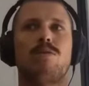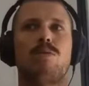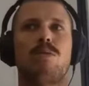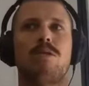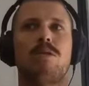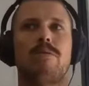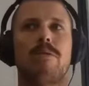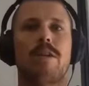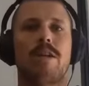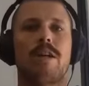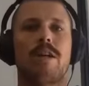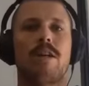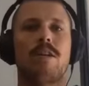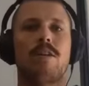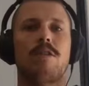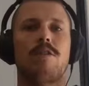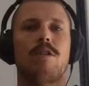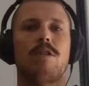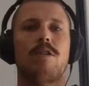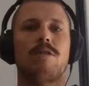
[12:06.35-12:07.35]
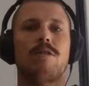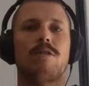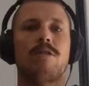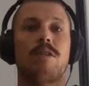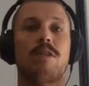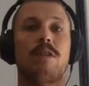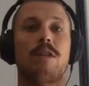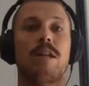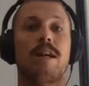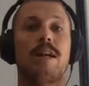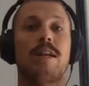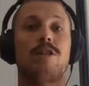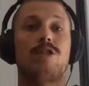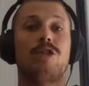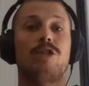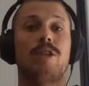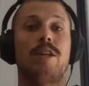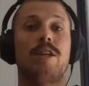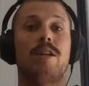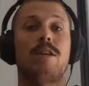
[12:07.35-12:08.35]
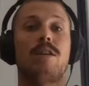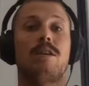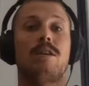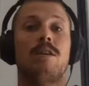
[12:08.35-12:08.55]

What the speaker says: we were working across last year.